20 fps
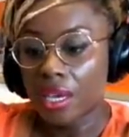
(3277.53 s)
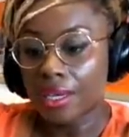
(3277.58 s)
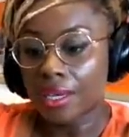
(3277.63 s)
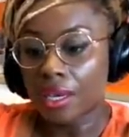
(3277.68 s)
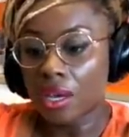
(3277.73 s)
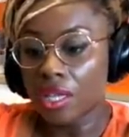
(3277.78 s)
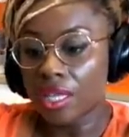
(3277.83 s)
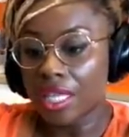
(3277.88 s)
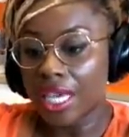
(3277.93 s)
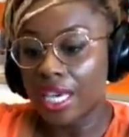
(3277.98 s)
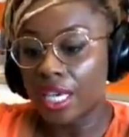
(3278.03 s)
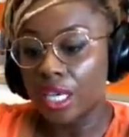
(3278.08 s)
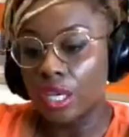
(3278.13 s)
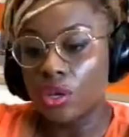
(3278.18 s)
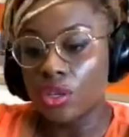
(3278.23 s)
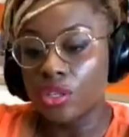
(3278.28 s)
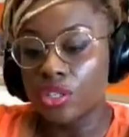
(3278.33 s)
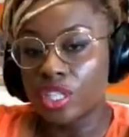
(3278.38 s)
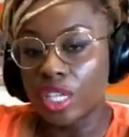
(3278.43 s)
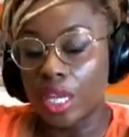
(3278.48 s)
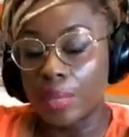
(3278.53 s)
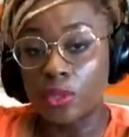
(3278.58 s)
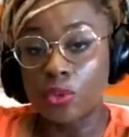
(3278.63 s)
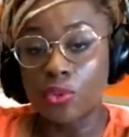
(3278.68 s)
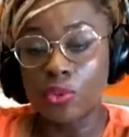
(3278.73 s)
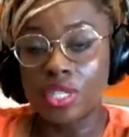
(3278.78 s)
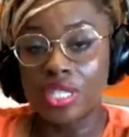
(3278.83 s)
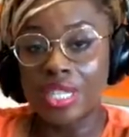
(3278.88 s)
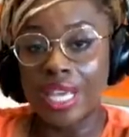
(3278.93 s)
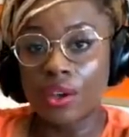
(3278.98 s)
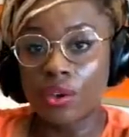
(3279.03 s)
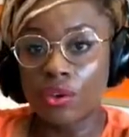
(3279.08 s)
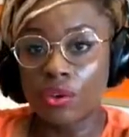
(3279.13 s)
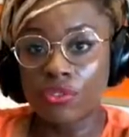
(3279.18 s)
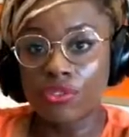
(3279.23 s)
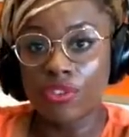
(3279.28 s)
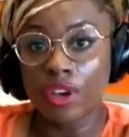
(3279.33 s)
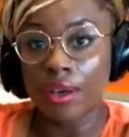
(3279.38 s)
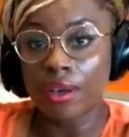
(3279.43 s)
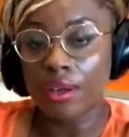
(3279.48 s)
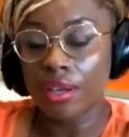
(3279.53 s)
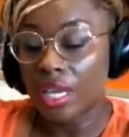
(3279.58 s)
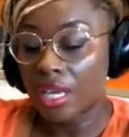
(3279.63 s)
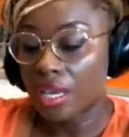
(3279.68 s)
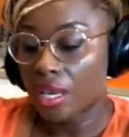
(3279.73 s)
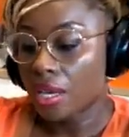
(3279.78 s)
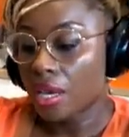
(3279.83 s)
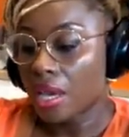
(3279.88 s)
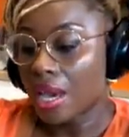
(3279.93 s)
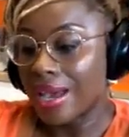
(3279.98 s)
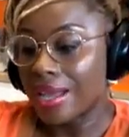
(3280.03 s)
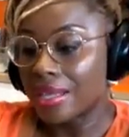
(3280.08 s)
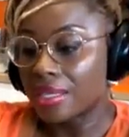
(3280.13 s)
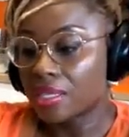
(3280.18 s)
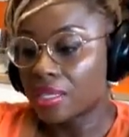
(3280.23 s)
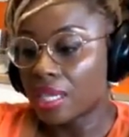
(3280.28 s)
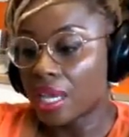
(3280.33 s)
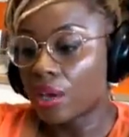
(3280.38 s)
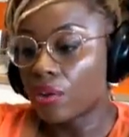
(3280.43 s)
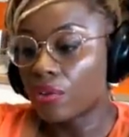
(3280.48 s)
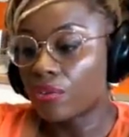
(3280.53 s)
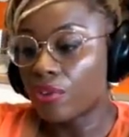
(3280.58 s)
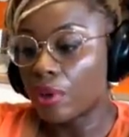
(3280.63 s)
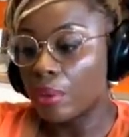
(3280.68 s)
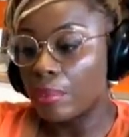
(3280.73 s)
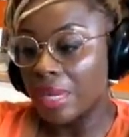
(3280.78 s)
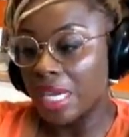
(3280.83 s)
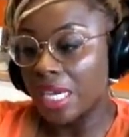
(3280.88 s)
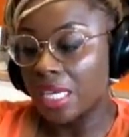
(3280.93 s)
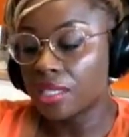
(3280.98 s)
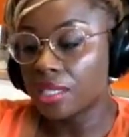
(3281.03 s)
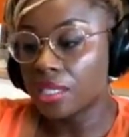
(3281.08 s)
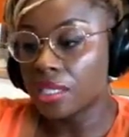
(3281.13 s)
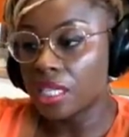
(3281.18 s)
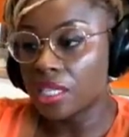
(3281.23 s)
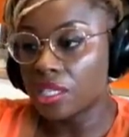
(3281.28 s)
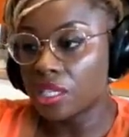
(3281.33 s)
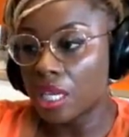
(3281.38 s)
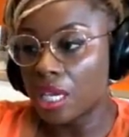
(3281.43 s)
a Ghanaian concept called Sankofa. And Sankofa means